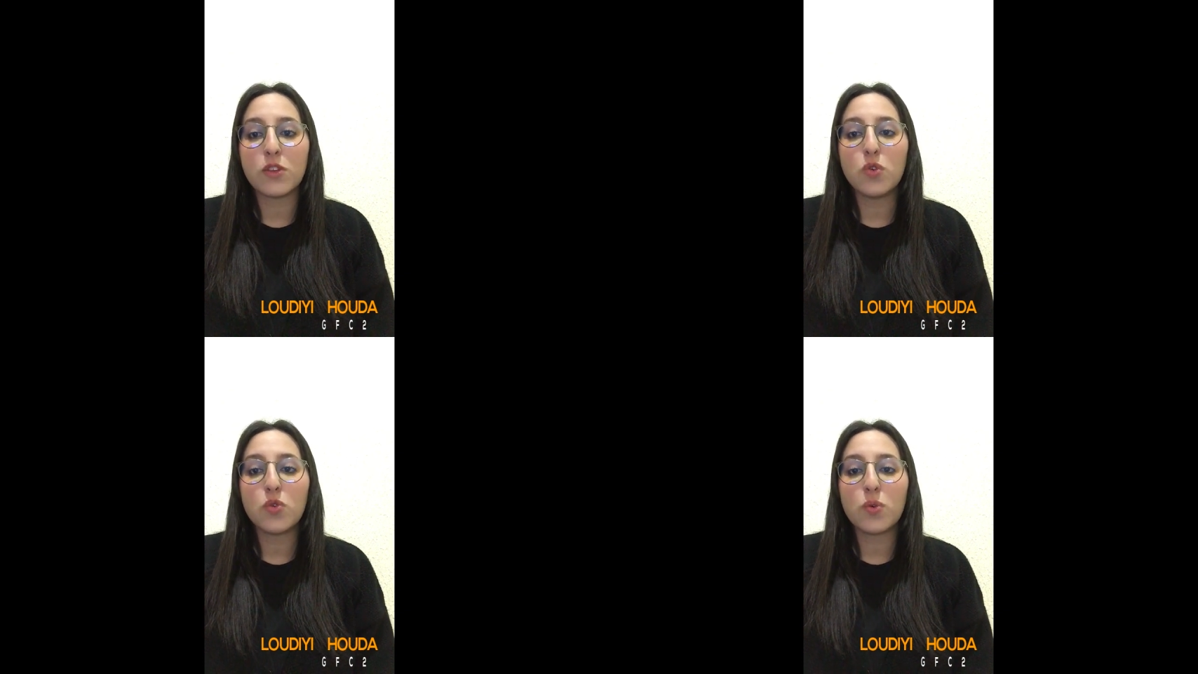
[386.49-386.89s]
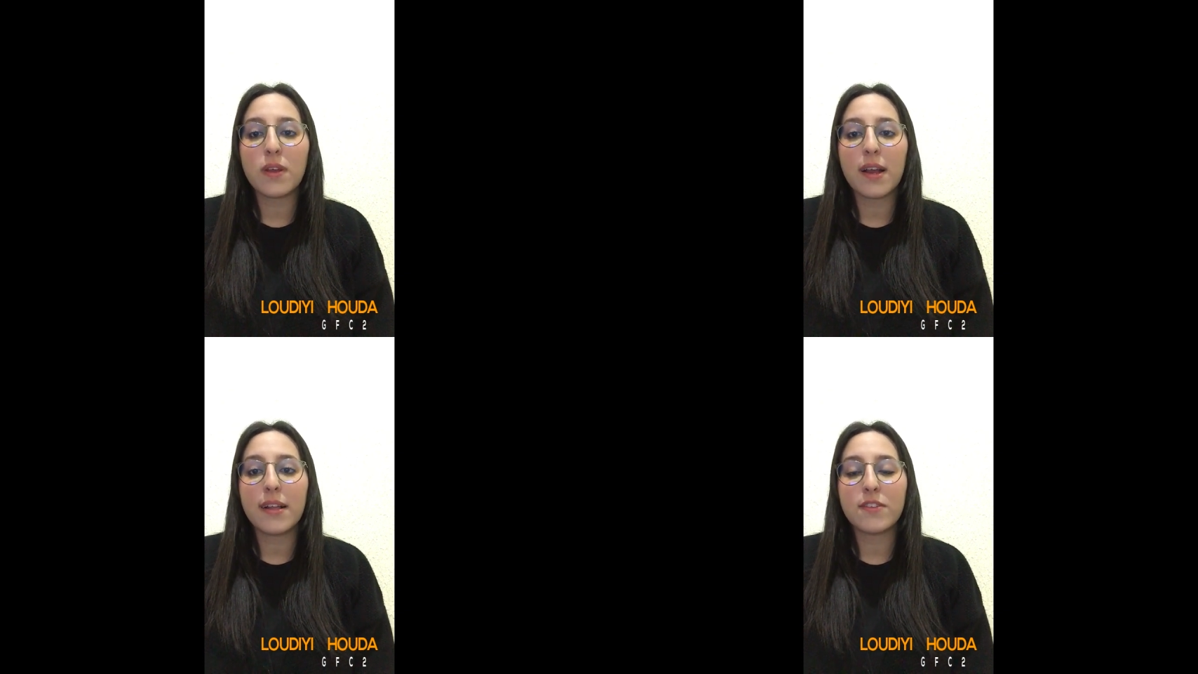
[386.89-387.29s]
due to the
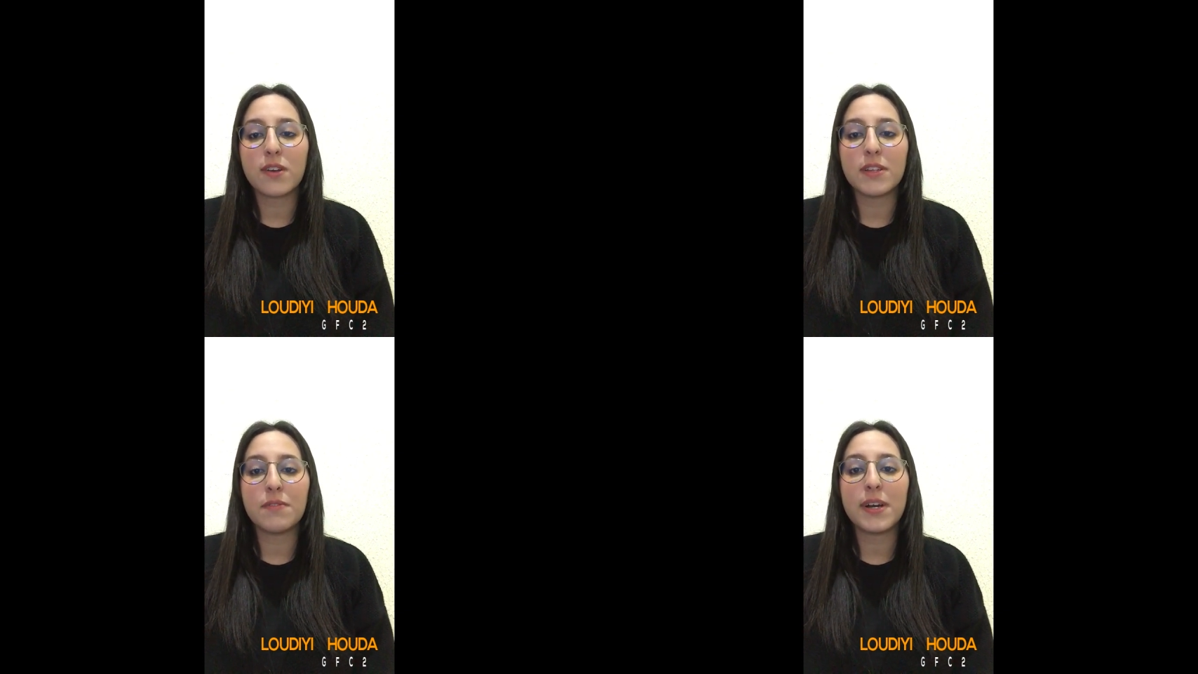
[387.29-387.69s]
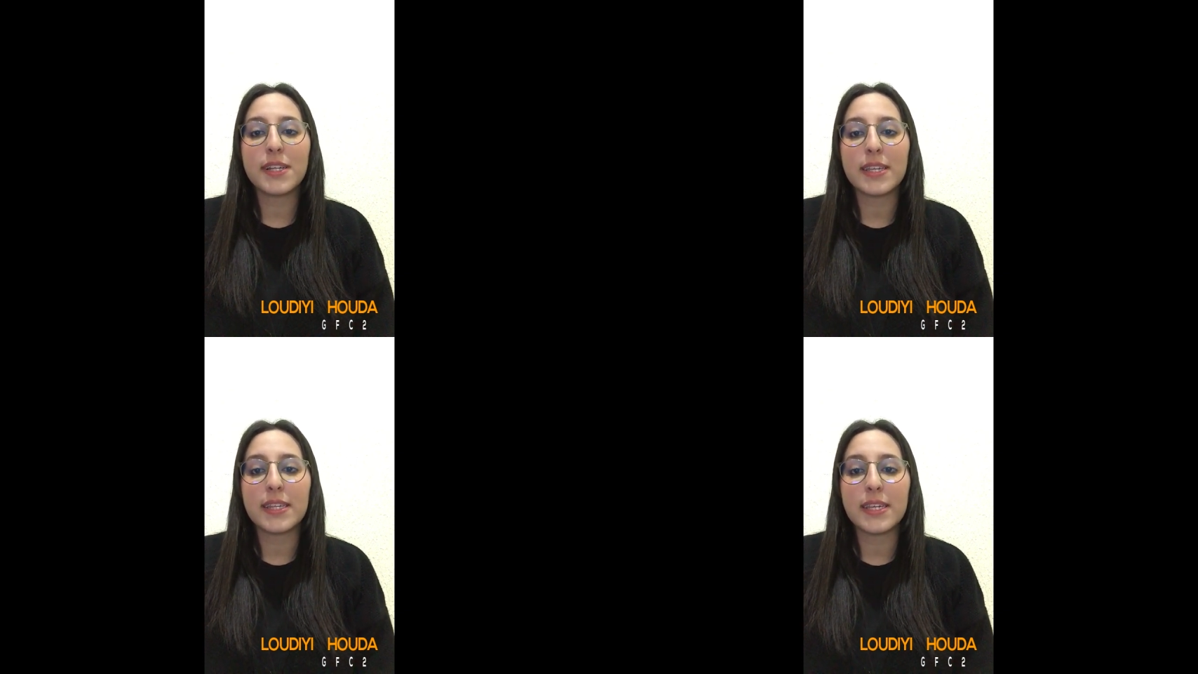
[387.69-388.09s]
cultural
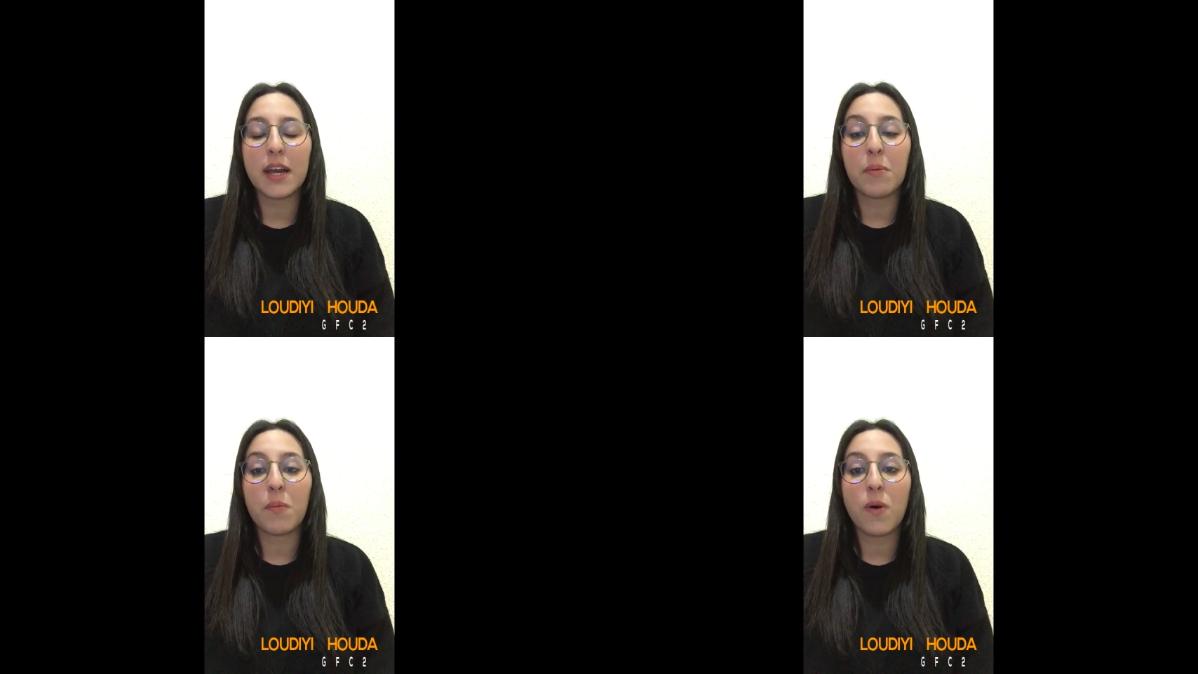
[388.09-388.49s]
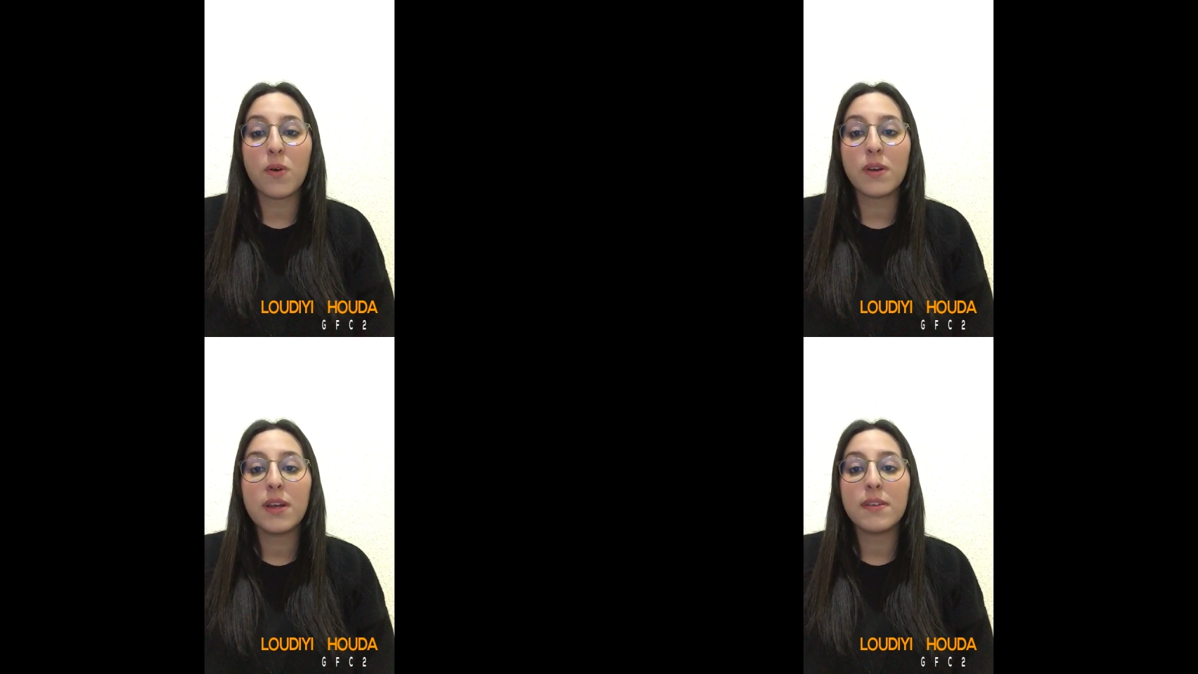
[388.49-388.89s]
diversity
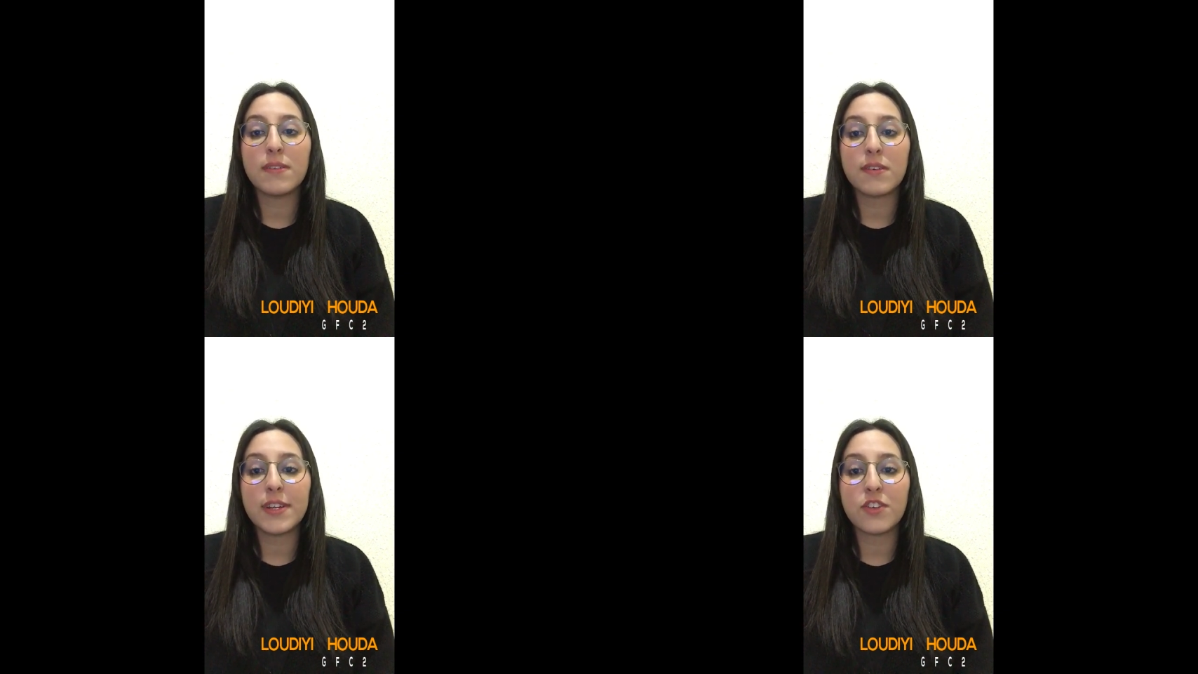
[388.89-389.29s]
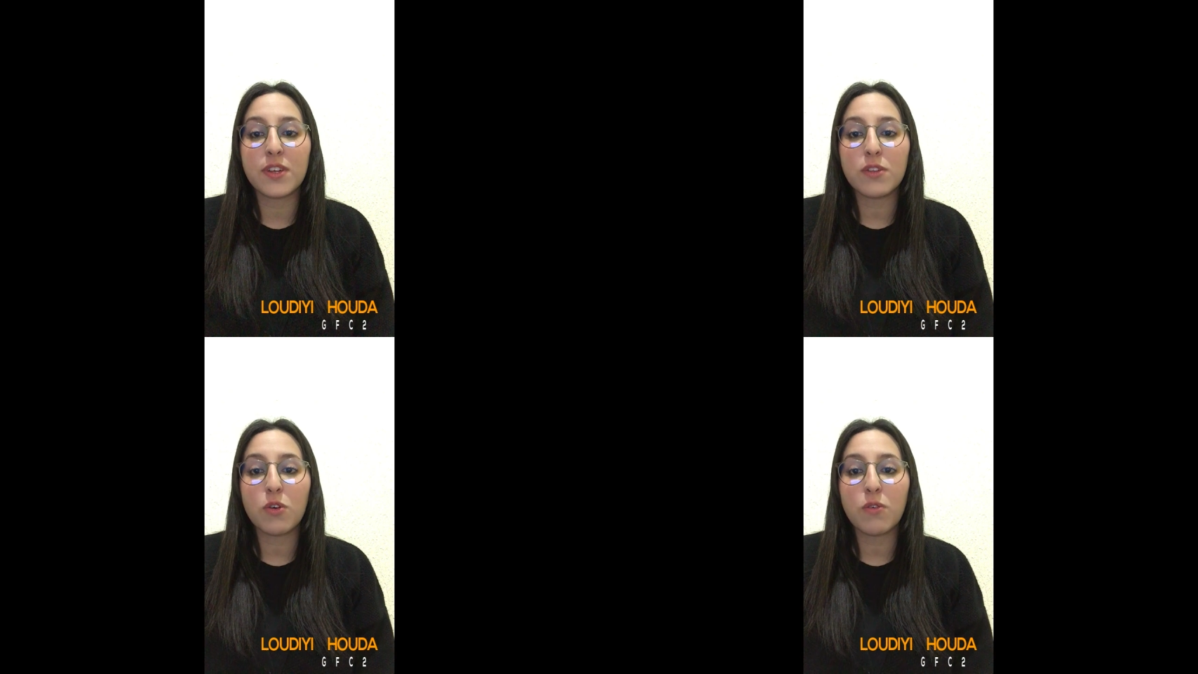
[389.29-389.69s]
among the
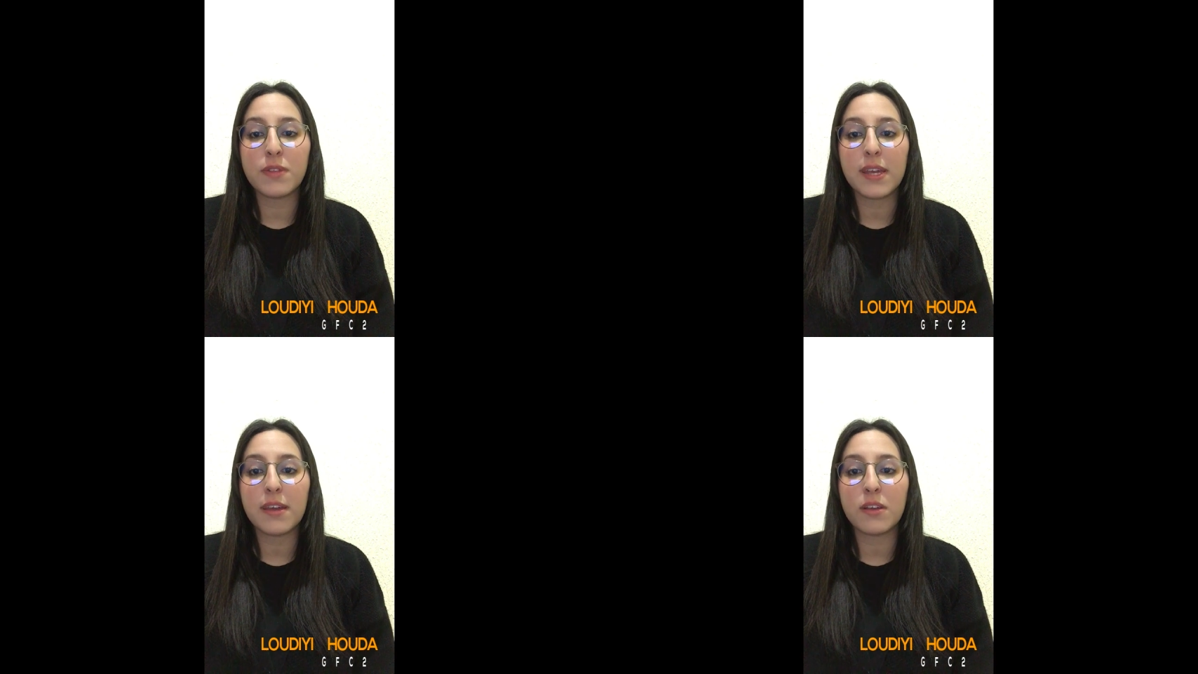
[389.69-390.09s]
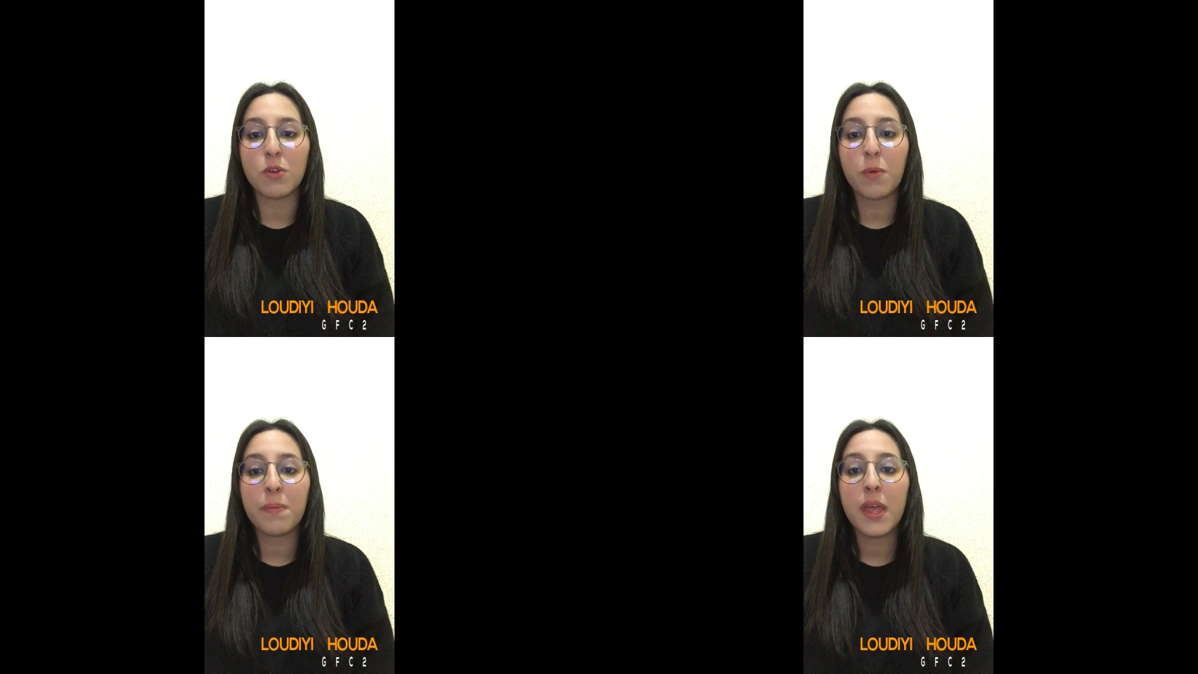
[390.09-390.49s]
regions of the
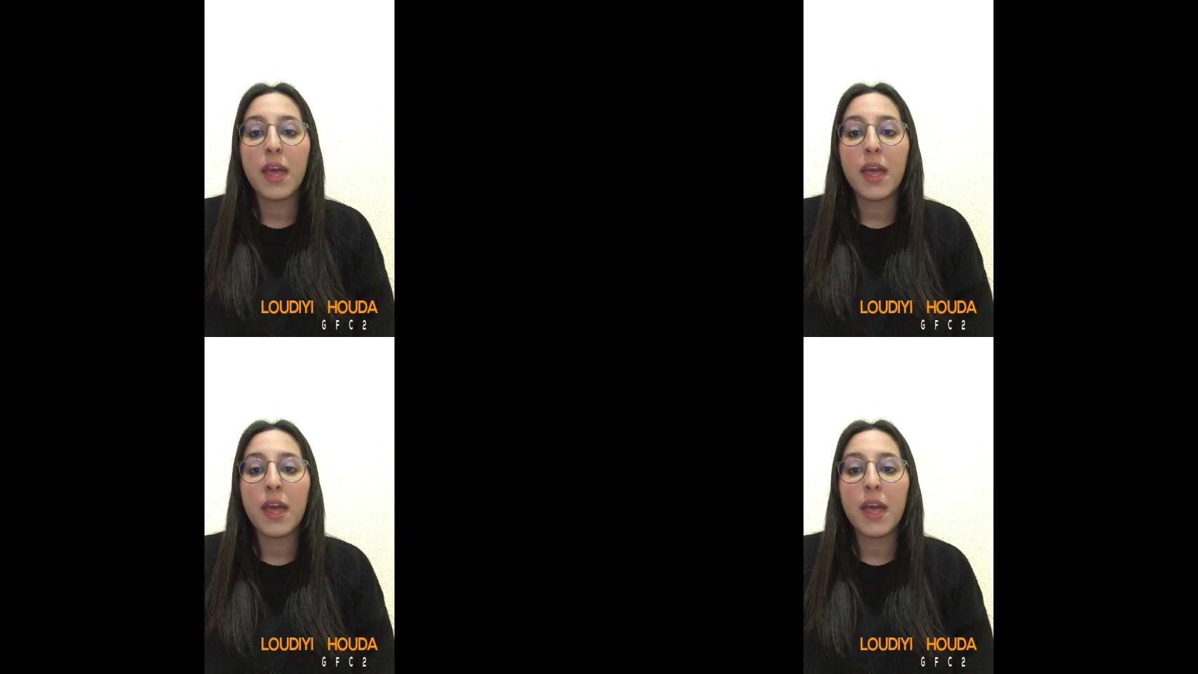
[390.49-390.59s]
kingdom